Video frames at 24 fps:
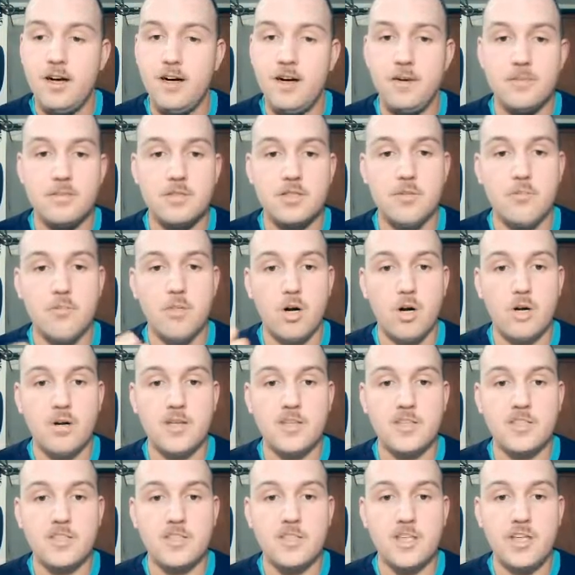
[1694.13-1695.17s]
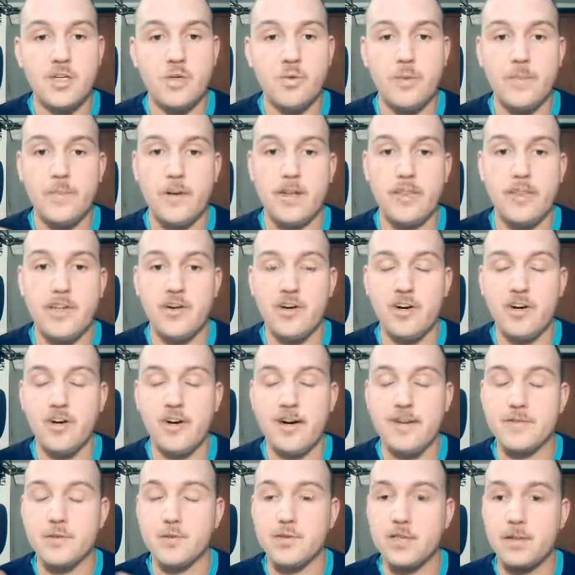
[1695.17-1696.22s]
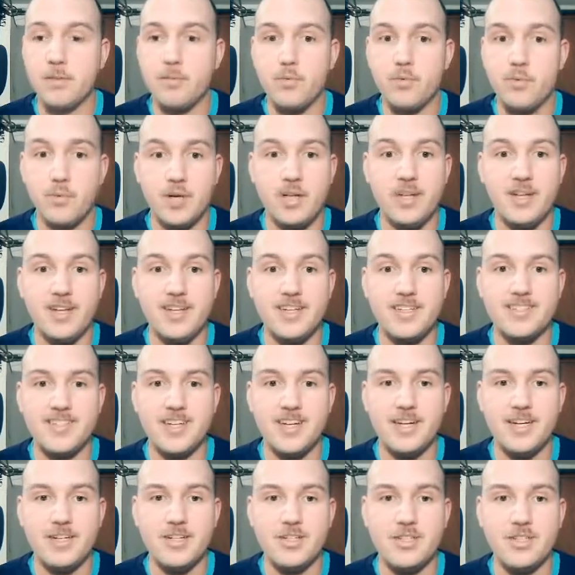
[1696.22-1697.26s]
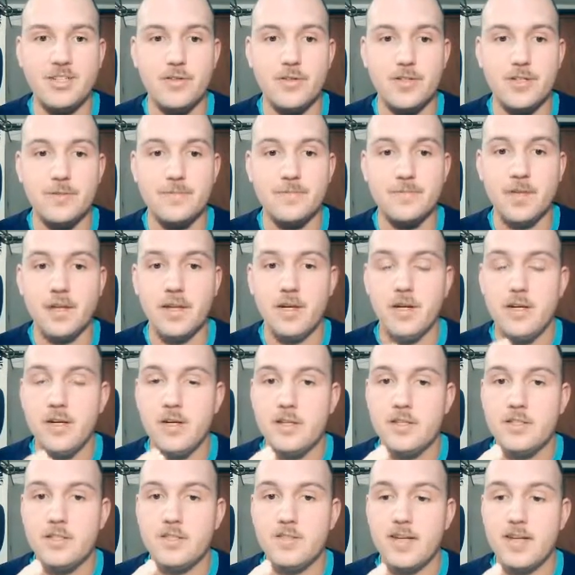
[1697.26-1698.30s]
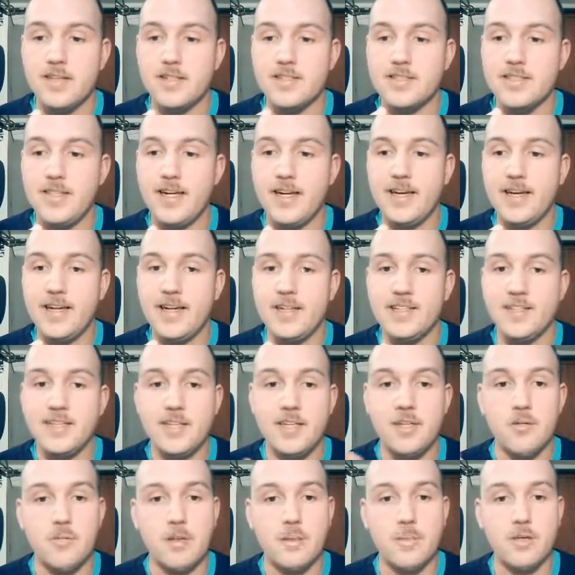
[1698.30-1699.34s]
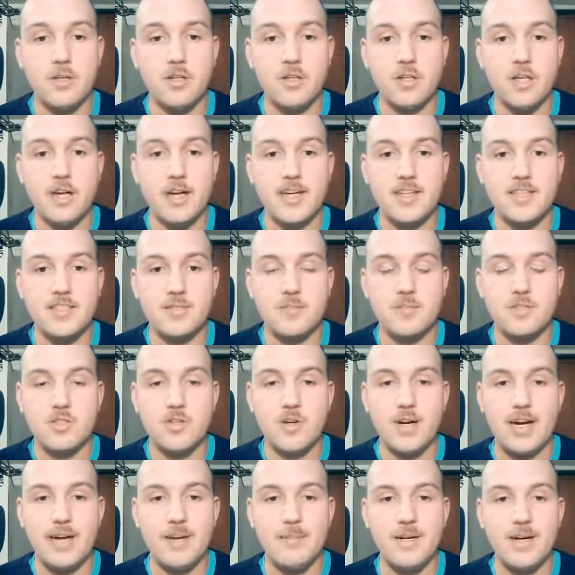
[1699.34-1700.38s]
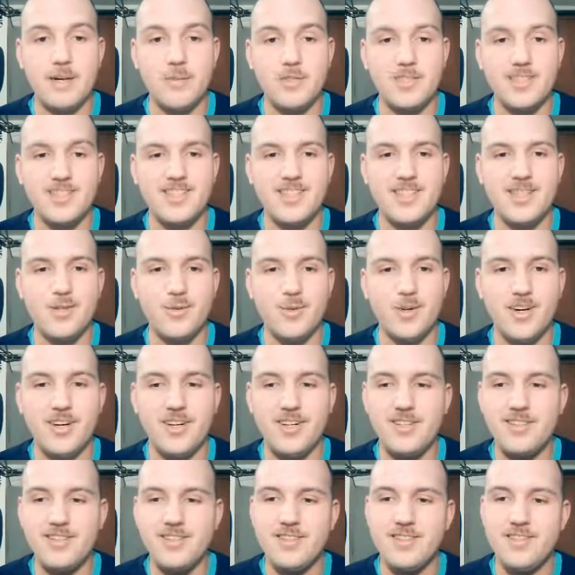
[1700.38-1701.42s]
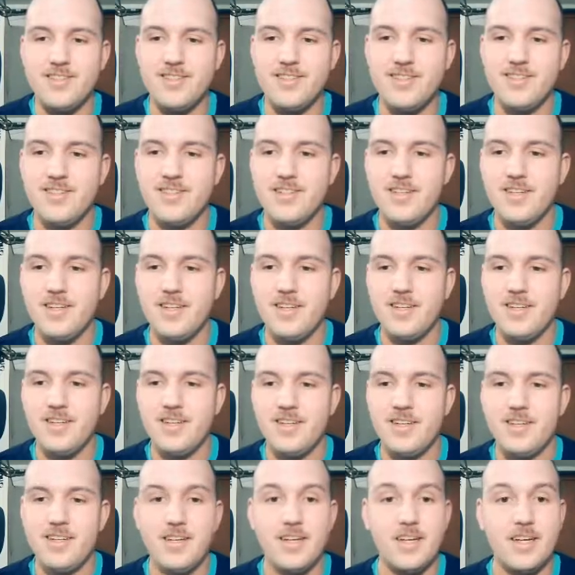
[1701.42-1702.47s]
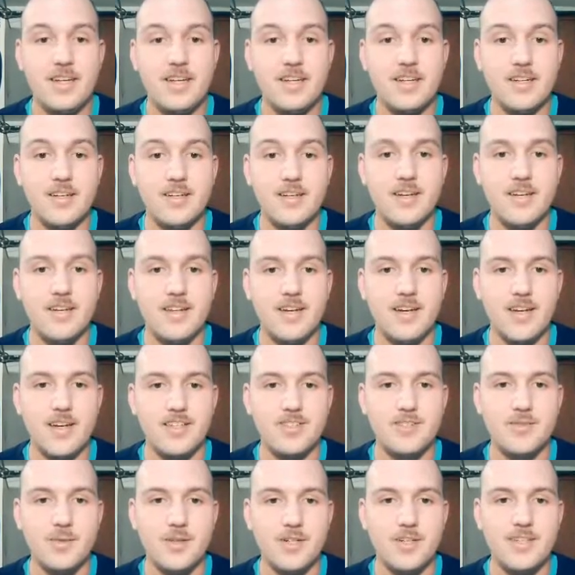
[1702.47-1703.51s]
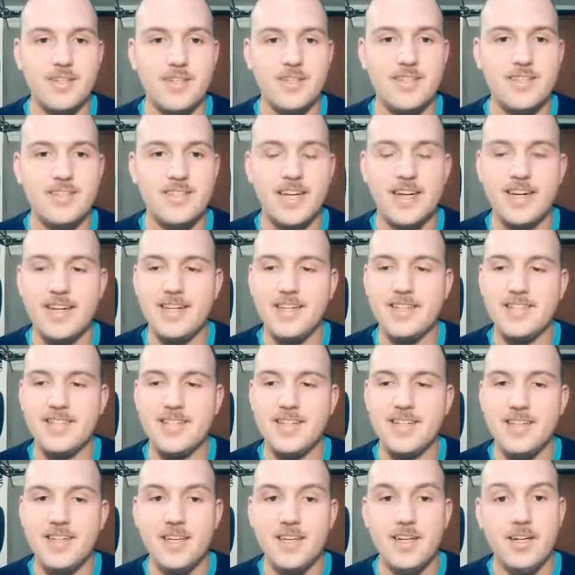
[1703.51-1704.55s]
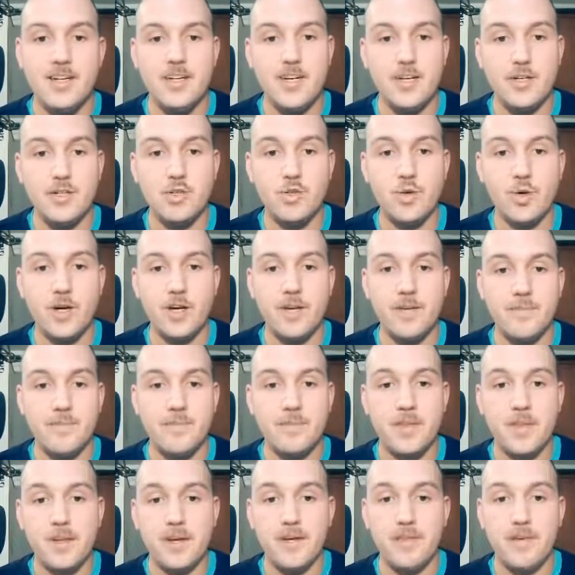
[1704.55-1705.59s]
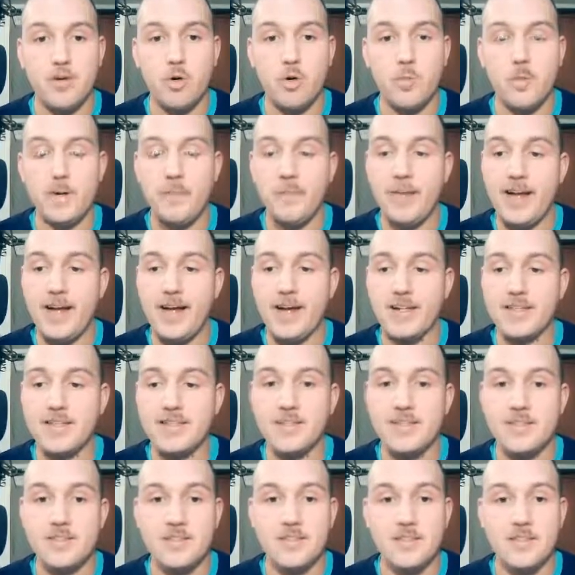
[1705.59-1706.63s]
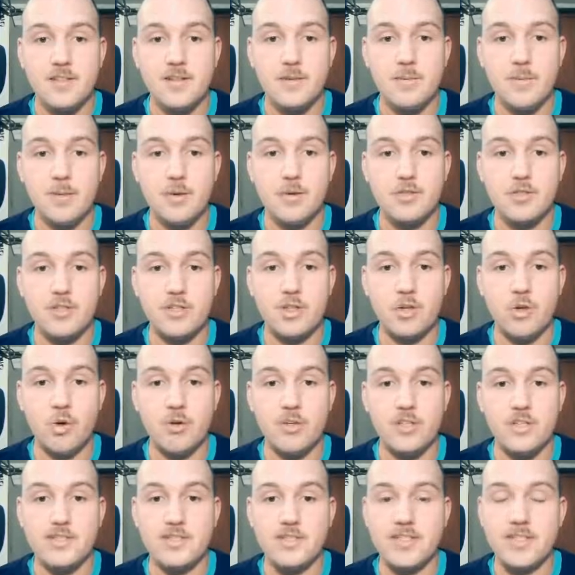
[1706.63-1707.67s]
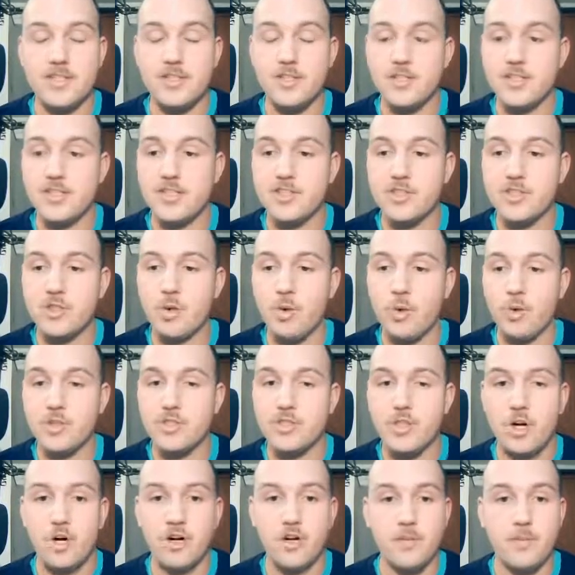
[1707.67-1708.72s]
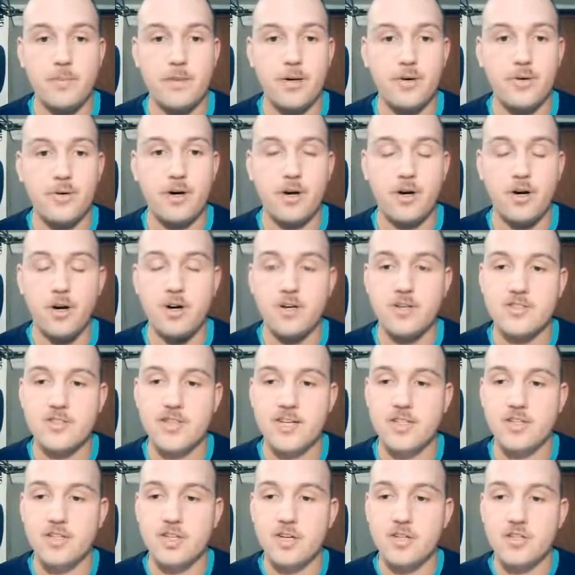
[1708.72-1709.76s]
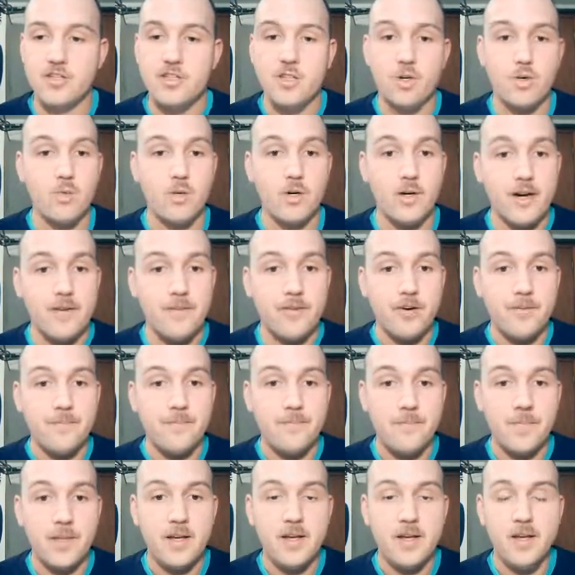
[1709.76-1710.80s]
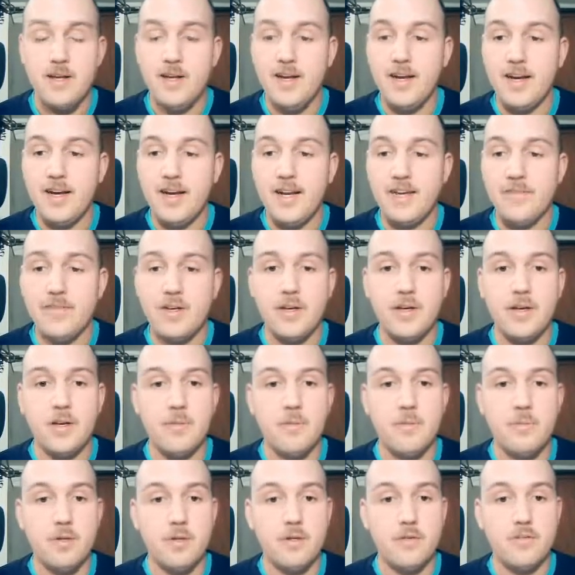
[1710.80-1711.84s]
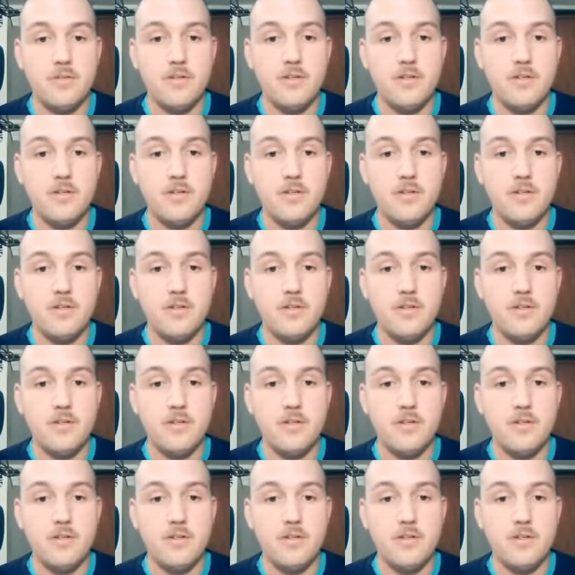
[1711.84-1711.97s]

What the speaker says: Tomorrow I'll see you with my theory craft, which I'm really excited to show you. So guys, take it easy. Remember to like and subscribe, and I will see you all in the next one. Take it easy. Enjoy. If you're opening packs, post your goldens in your Discords, Hearthstone, r/Hearthstone, wherever. And have a beautiful